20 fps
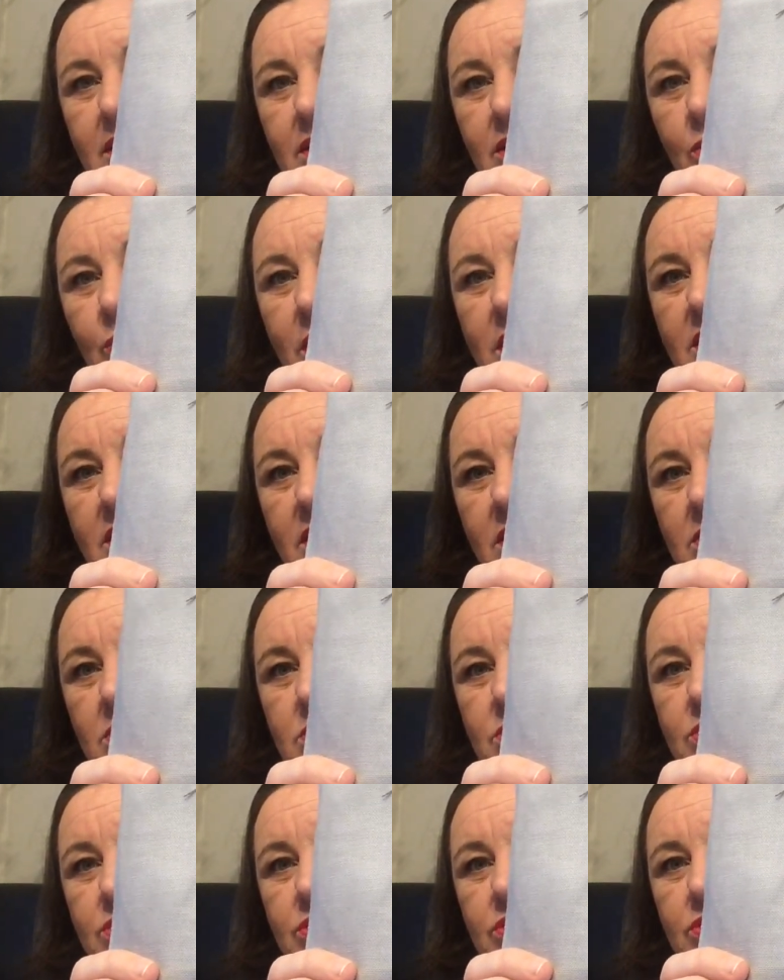the
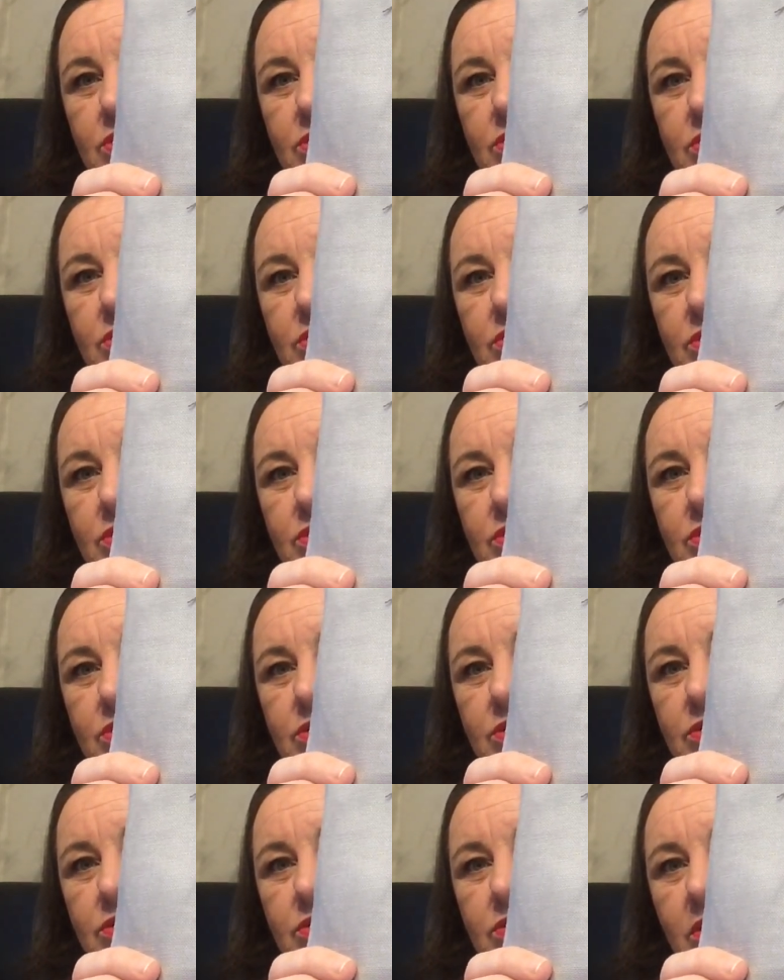
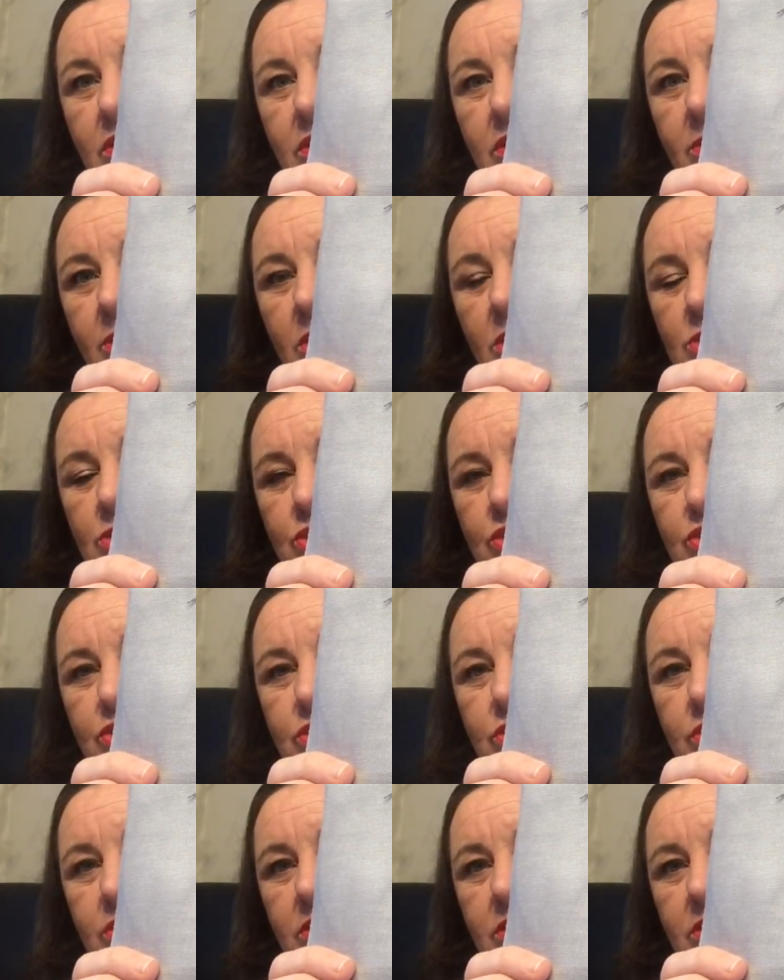windows almost.